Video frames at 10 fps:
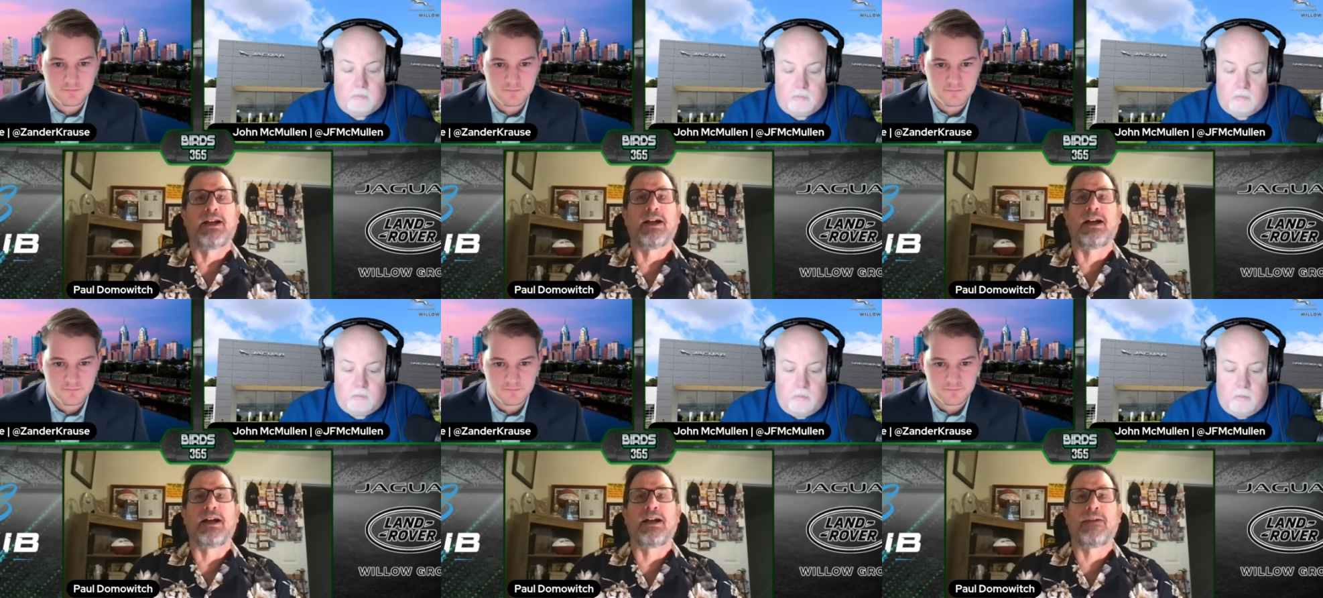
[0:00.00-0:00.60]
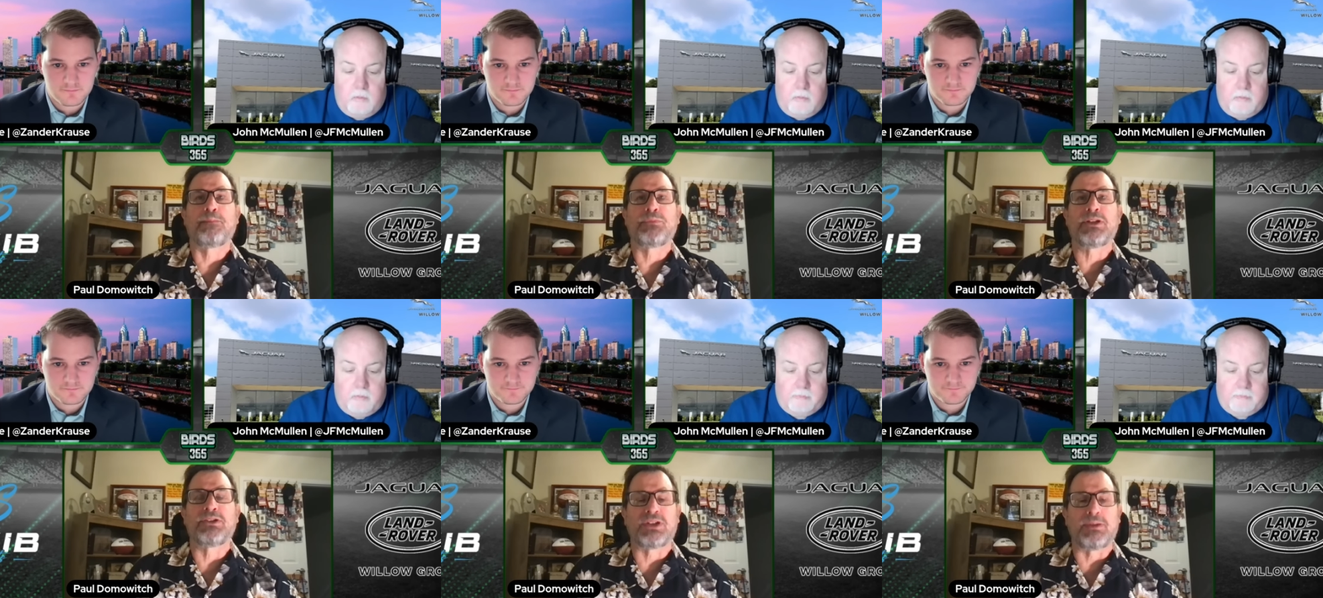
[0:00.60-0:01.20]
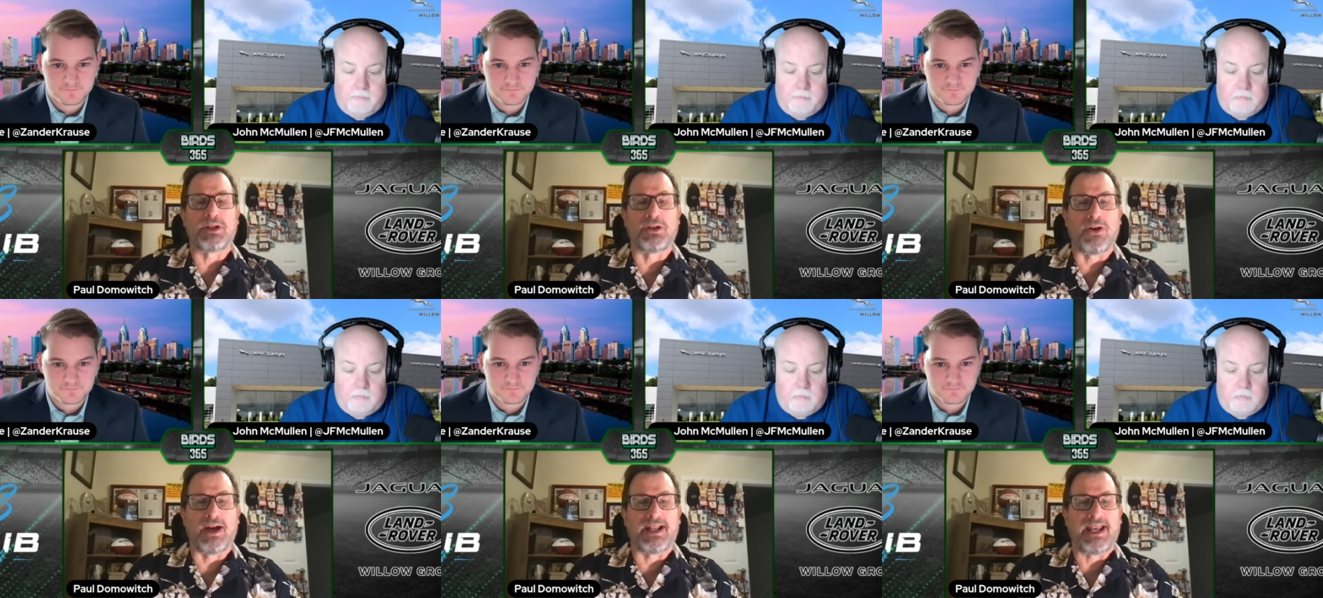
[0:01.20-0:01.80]
Speaker 1: Uh, didn't seem to
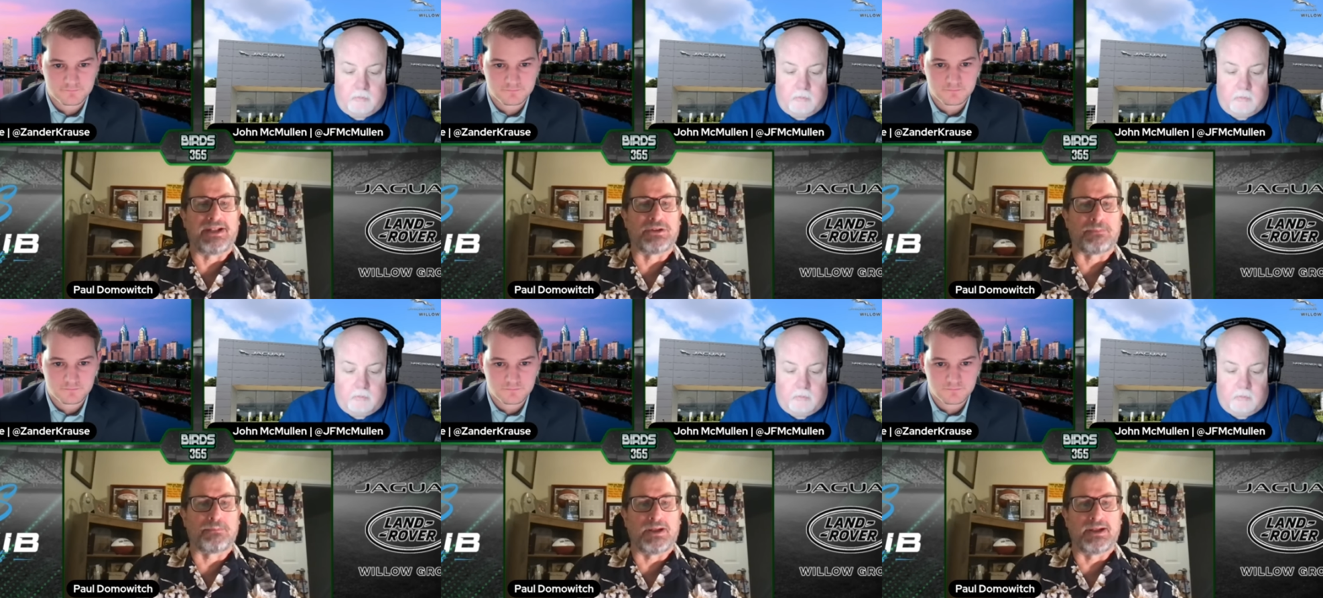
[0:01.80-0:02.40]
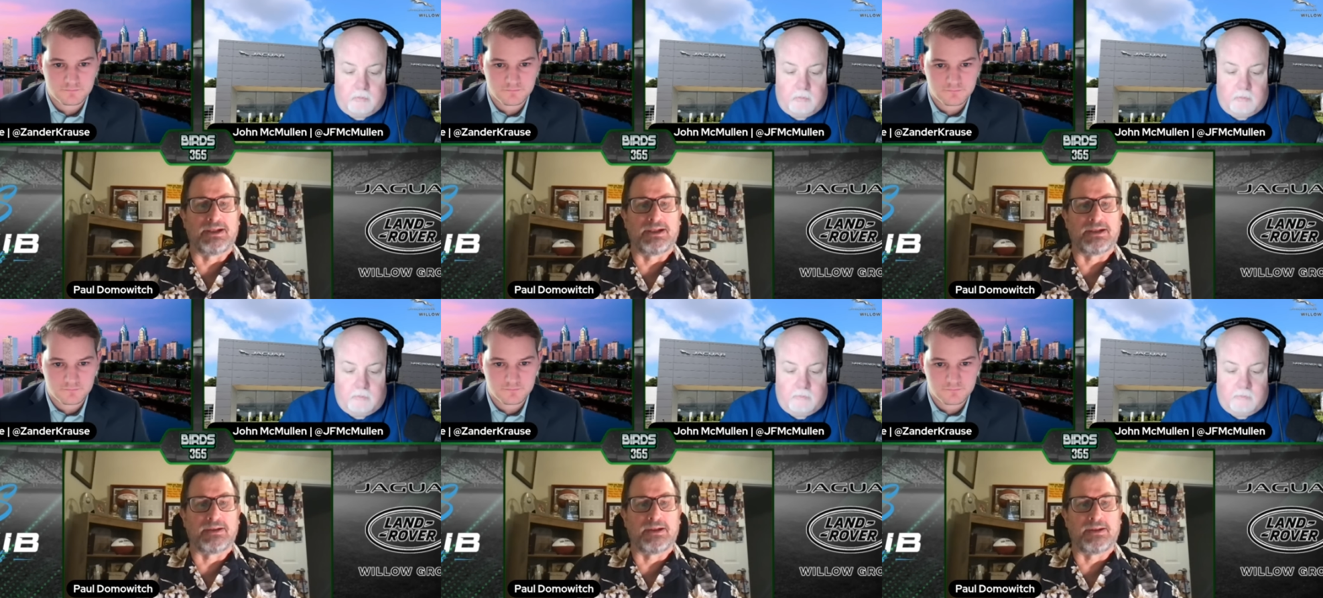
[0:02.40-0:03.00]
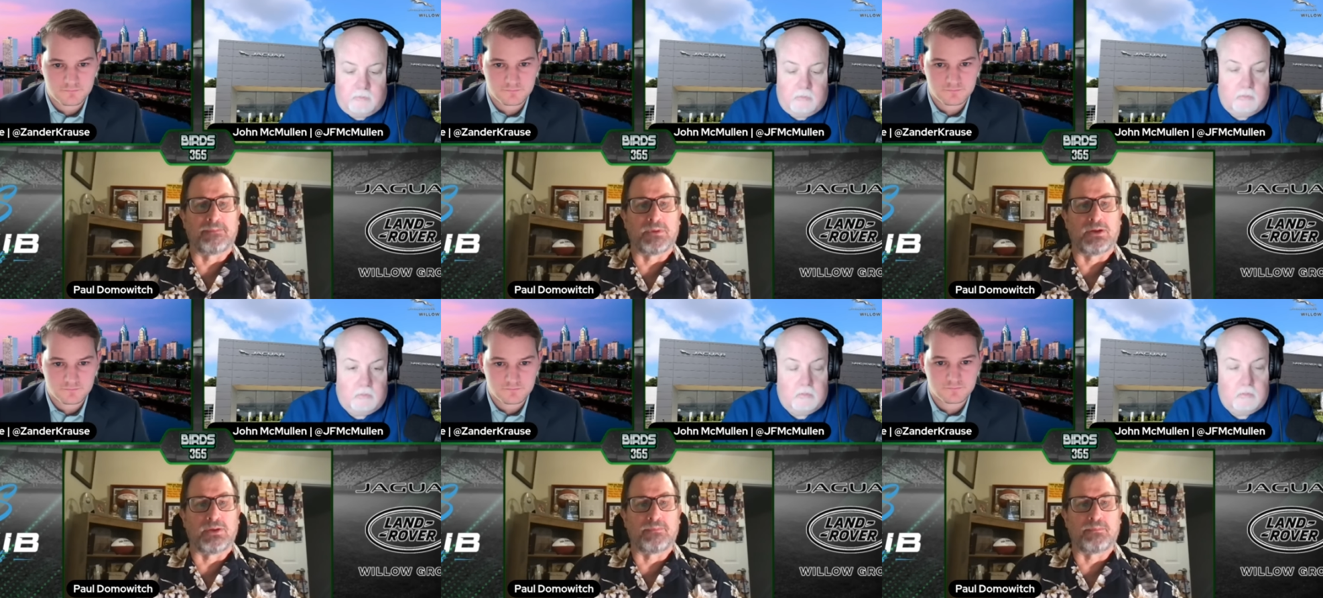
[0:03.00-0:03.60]
know how to handle uh, uh
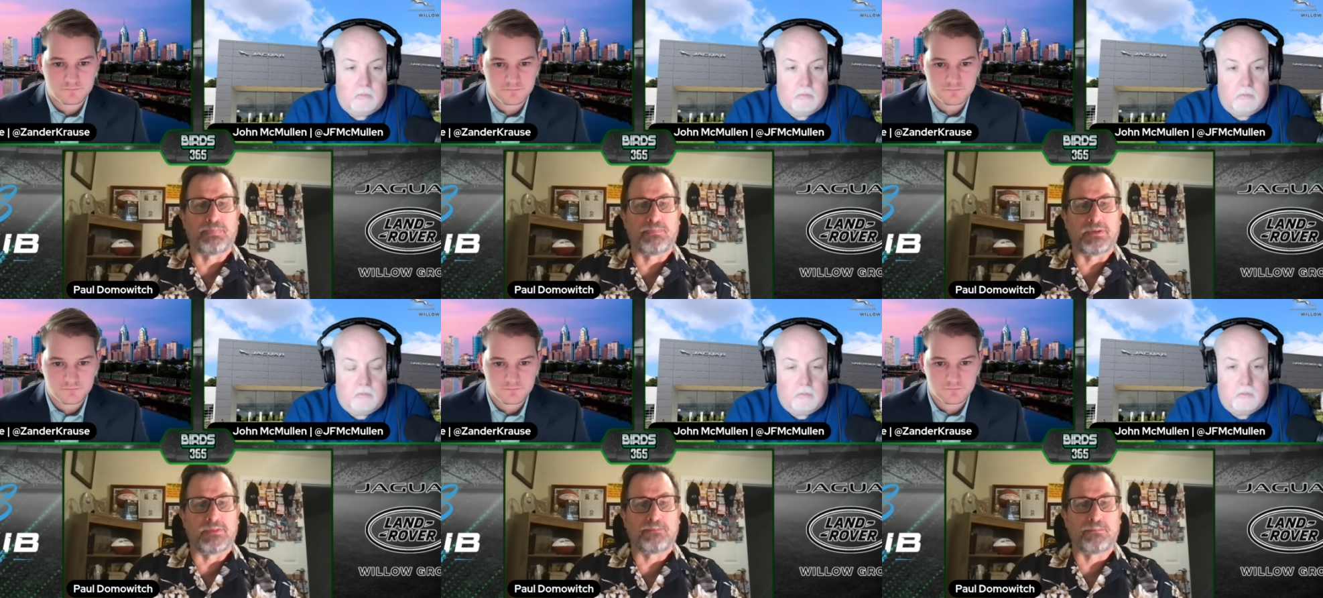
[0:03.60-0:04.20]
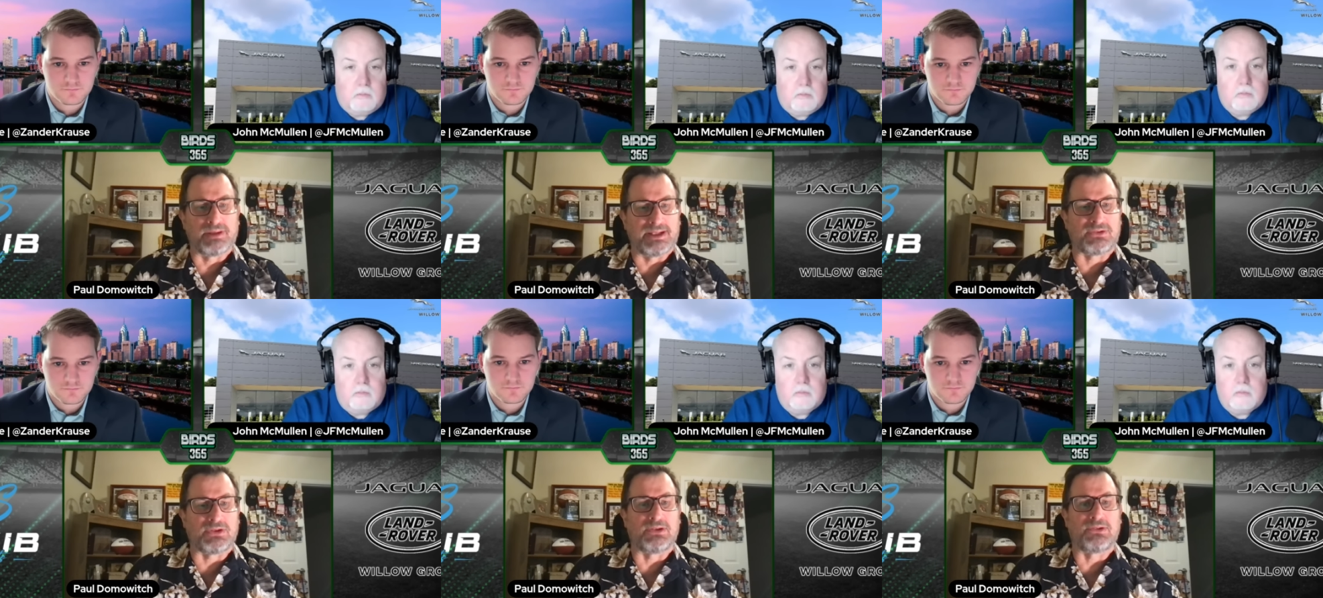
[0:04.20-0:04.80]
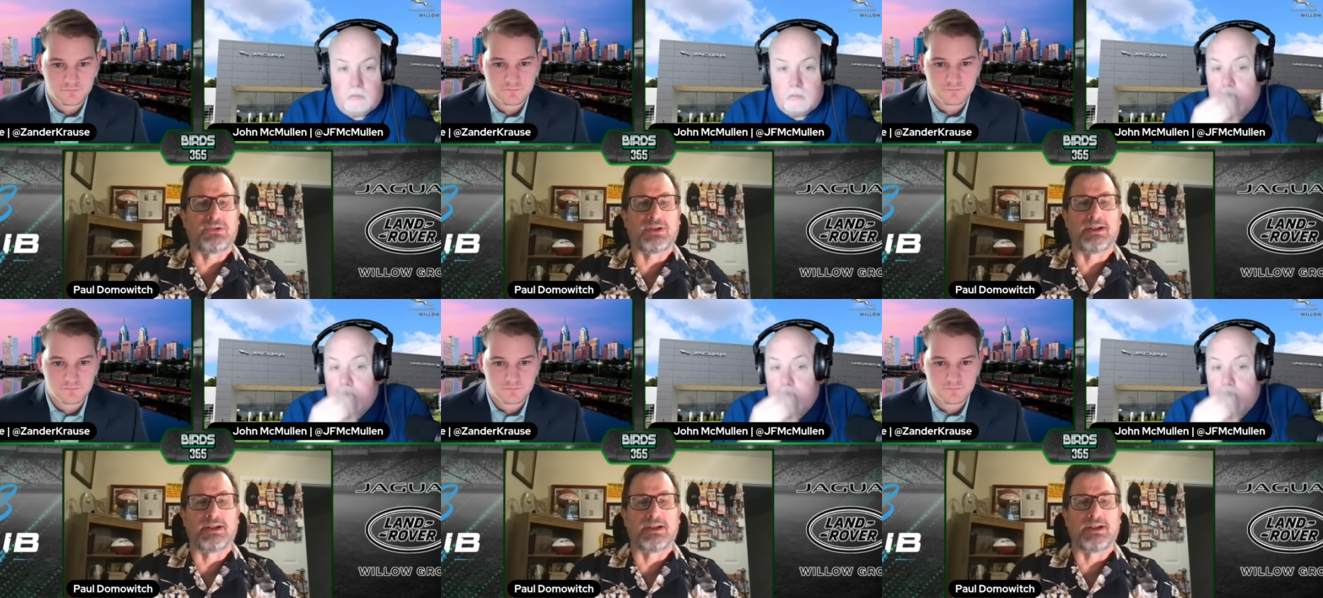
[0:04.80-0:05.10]
or blitzes.